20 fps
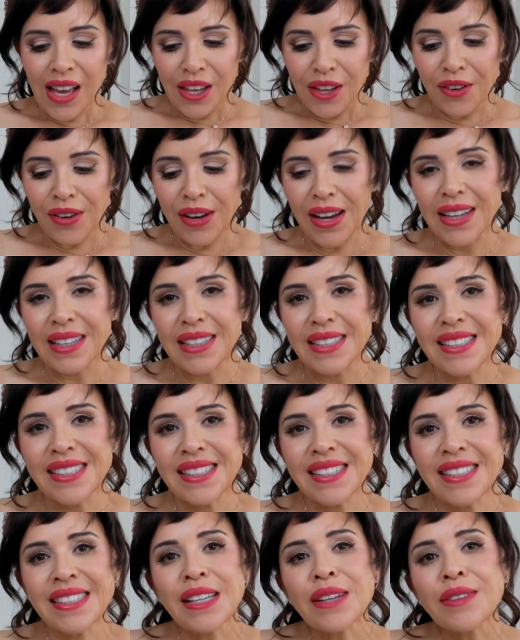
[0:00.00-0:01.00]
You guys,
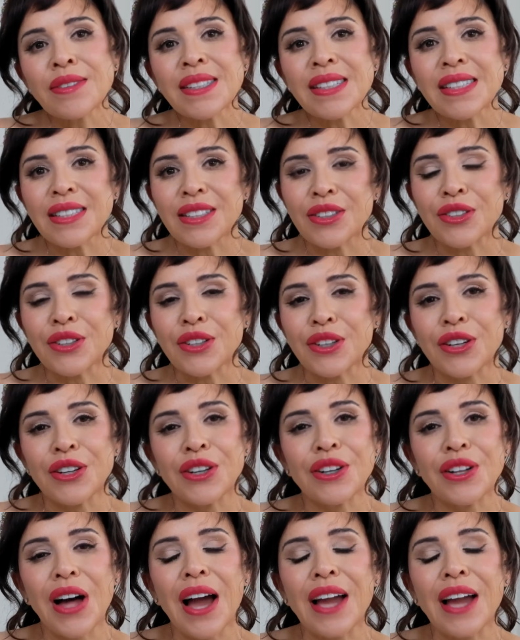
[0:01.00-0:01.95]
since I was a little girl,